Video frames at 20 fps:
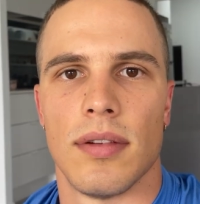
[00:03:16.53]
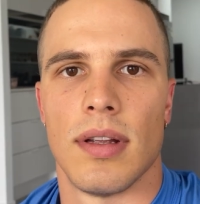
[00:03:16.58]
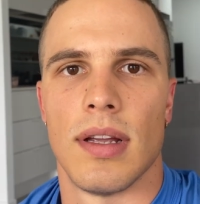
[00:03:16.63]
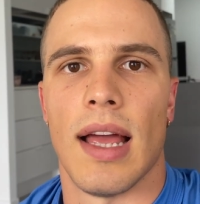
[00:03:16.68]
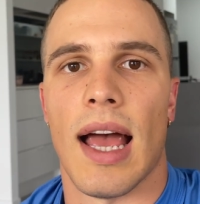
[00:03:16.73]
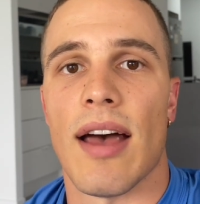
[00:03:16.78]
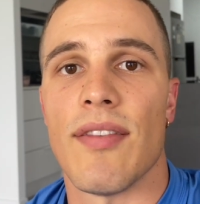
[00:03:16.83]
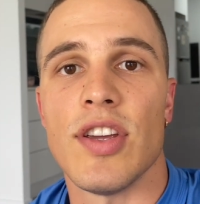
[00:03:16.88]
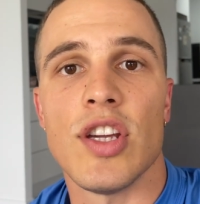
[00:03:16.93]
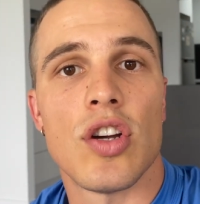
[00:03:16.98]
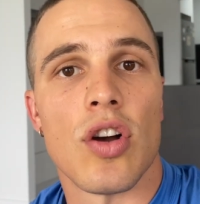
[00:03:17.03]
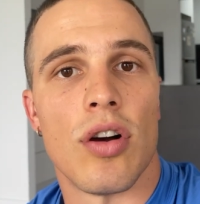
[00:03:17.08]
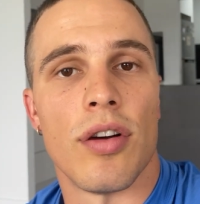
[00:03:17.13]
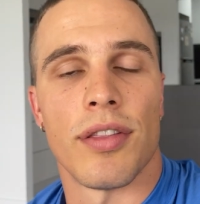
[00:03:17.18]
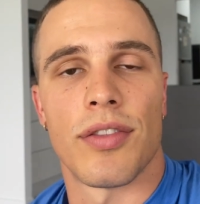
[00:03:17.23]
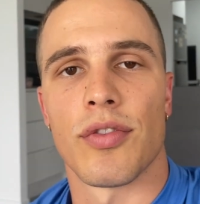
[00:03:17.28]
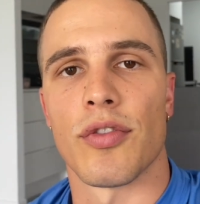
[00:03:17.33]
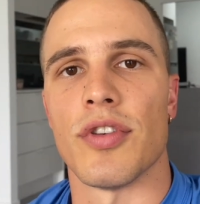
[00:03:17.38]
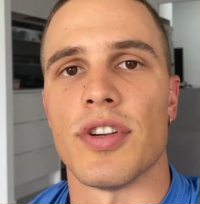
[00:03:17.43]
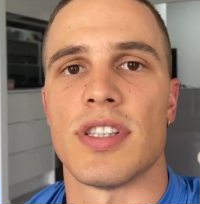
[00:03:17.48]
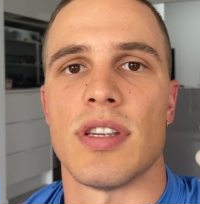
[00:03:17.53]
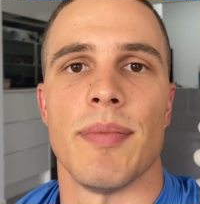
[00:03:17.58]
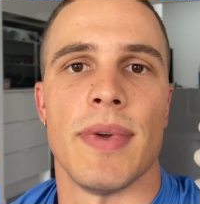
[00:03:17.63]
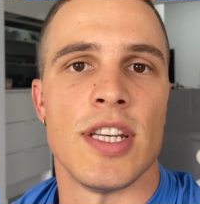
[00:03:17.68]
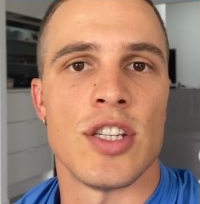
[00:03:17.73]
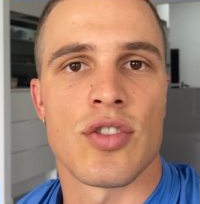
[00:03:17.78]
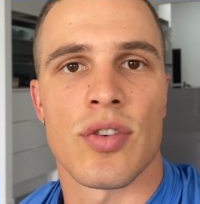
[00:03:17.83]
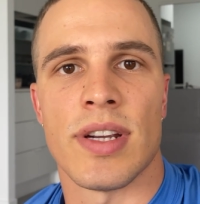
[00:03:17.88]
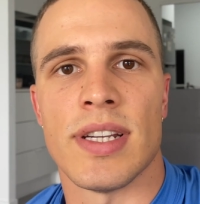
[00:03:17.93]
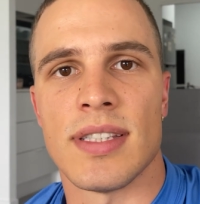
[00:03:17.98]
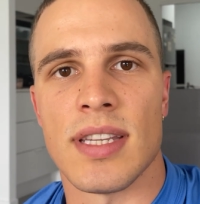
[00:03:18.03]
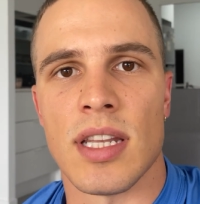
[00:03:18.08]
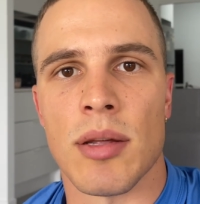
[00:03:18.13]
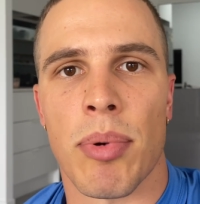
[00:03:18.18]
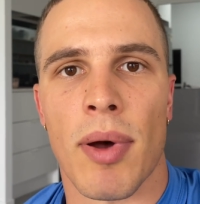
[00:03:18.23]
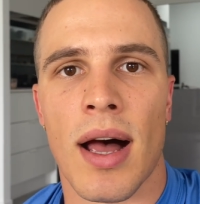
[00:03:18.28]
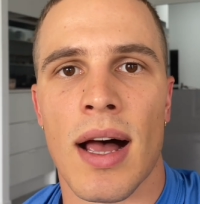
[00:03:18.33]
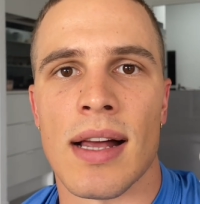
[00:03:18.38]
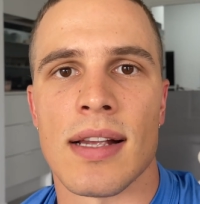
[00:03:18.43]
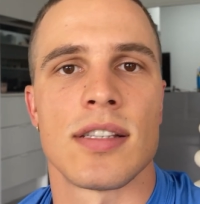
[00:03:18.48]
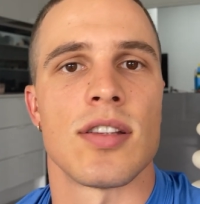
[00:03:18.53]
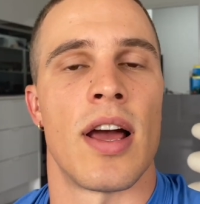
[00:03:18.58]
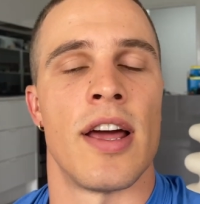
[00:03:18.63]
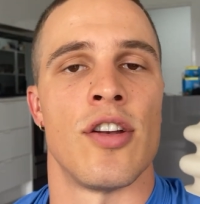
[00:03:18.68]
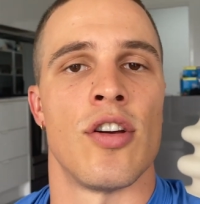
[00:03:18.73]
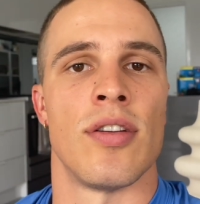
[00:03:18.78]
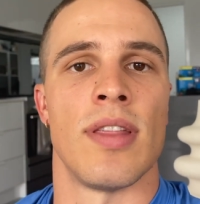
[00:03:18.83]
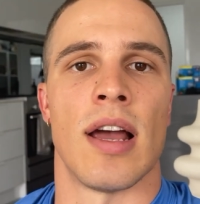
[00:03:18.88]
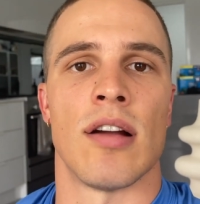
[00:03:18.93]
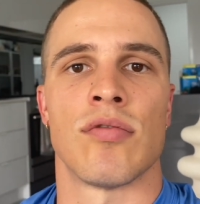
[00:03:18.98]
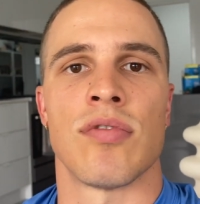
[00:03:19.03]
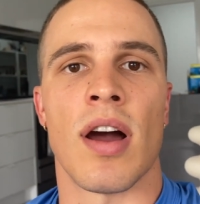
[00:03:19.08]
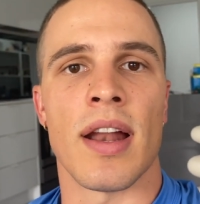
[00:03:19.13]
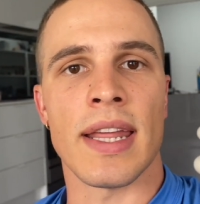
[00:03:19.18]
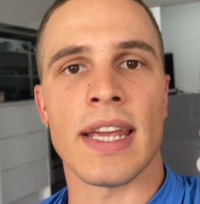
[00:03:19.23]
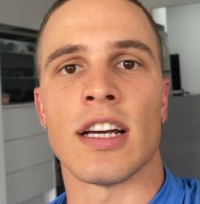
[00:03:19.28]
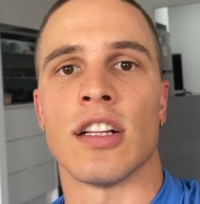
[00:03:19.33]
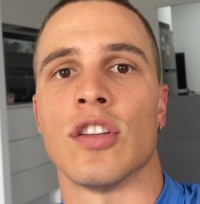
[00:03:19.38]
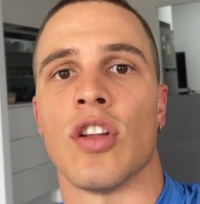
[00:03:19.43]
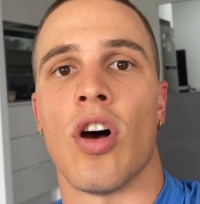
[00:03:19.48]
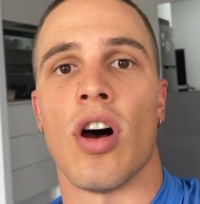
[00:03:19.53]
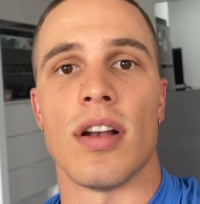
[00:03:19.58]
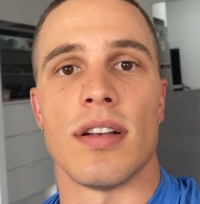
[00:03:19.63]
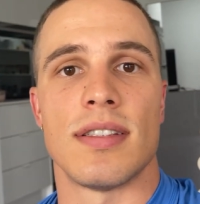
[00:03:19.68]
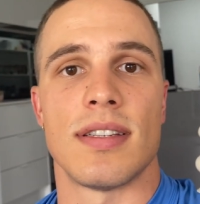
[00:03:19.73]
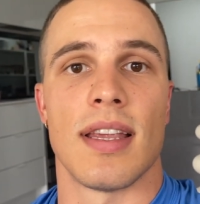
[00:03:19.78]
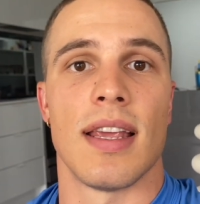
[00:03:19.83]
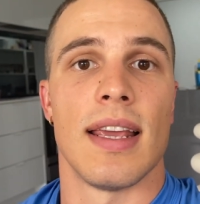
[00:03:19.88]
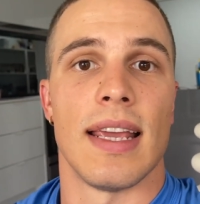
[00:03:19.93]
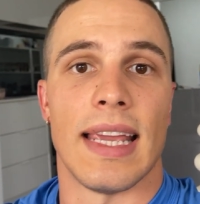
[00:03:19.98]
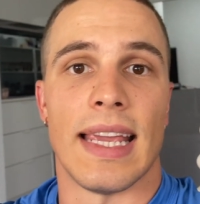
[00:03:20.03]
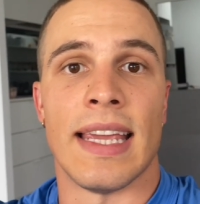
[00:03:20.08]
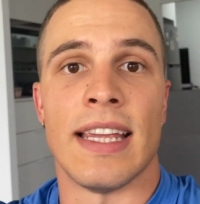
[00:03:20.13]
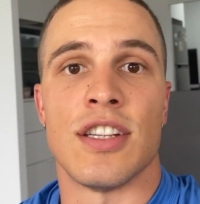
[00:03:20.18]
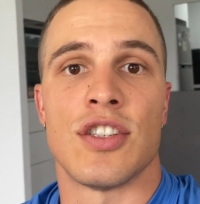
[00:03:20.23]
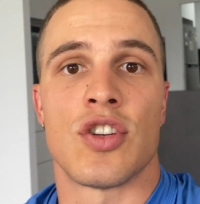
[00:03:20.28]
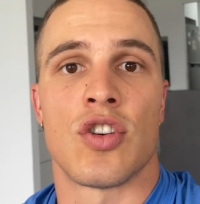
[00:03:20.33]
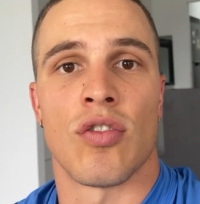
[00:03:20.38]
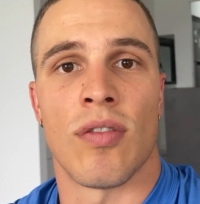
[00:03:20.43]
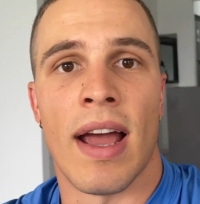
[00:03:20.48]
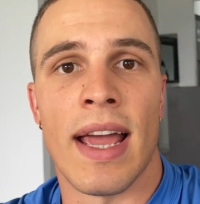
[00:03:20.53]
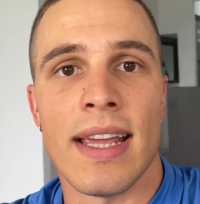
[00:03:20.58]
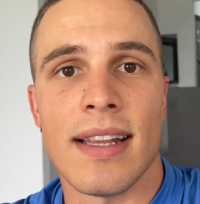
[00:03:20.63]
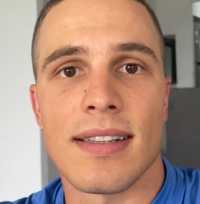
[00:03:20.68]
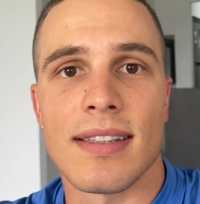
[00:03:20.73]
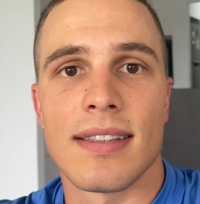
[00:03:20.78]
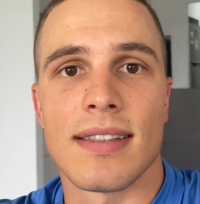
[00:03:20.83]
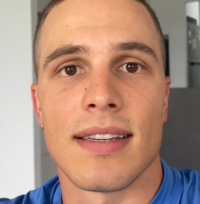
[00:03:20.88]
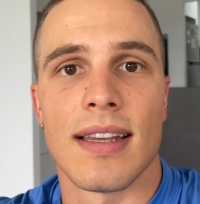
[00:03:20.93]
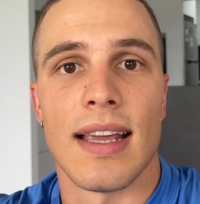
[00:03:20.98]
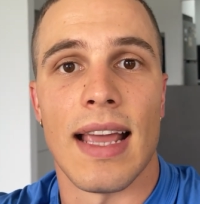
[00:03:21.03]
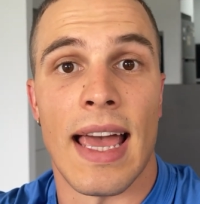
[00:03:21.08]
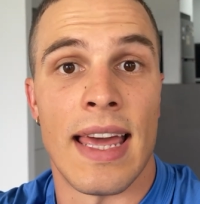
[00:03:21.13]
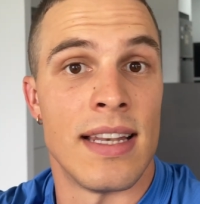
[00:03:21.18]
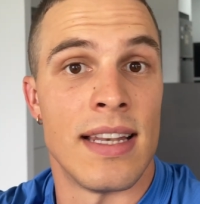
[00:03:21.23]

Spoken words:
Having gone through some injuries in the past, I know that running a lot is great and